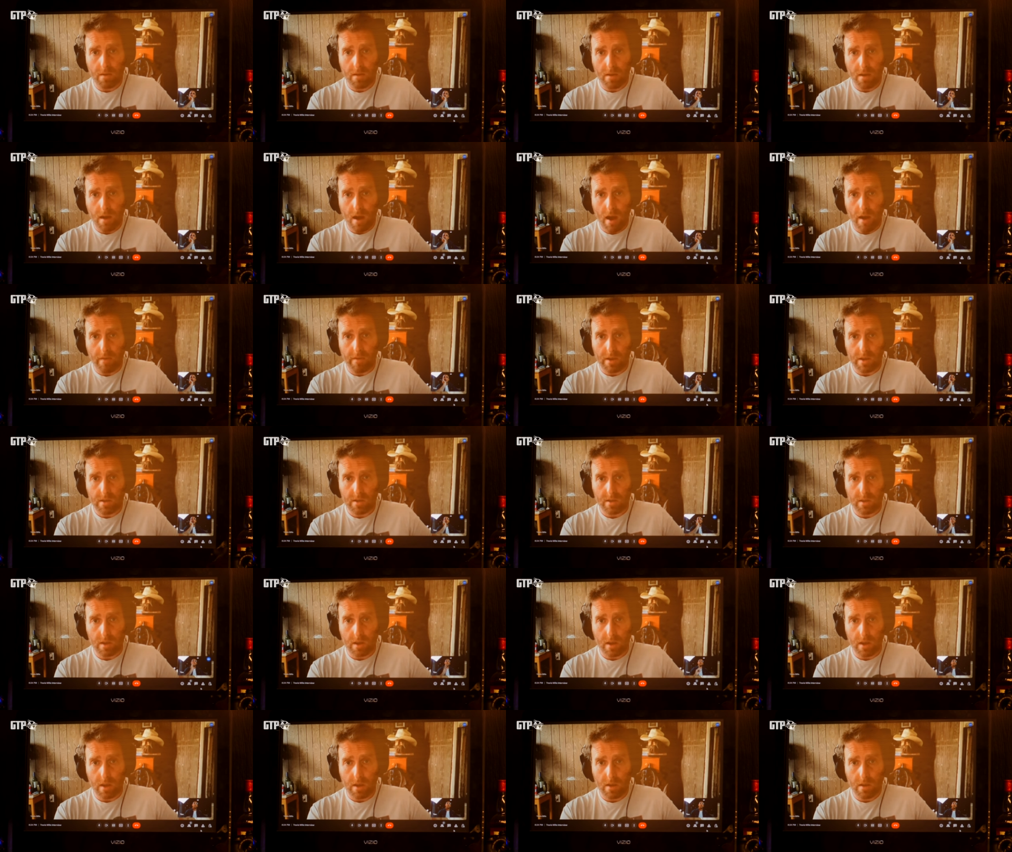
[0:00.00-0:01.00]
Wow.
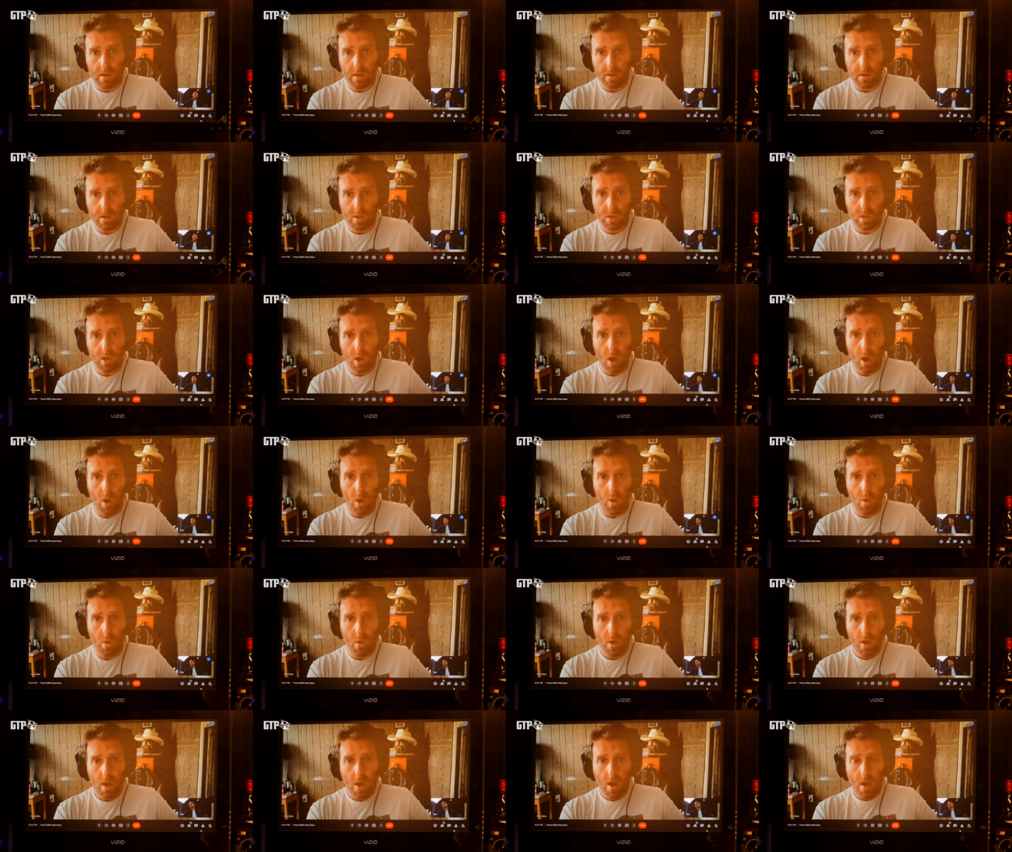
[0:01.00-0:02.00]
Obviously. Wow, wow, wow.
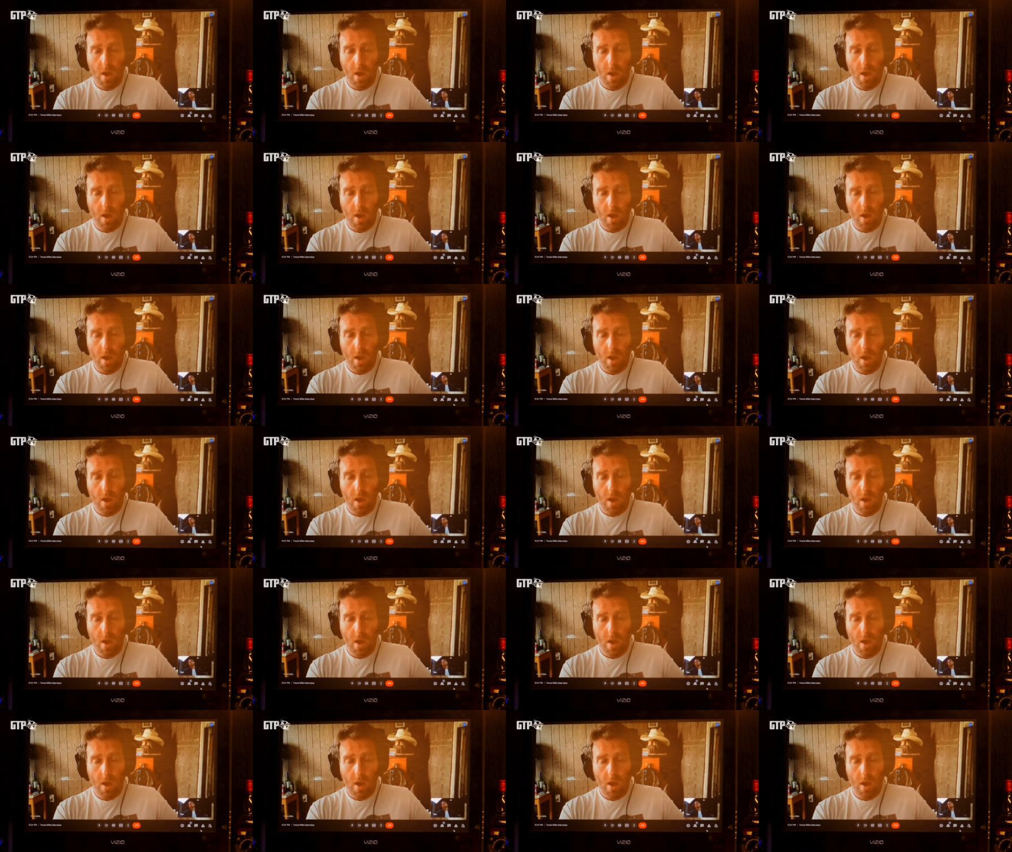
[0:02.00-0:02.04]
So,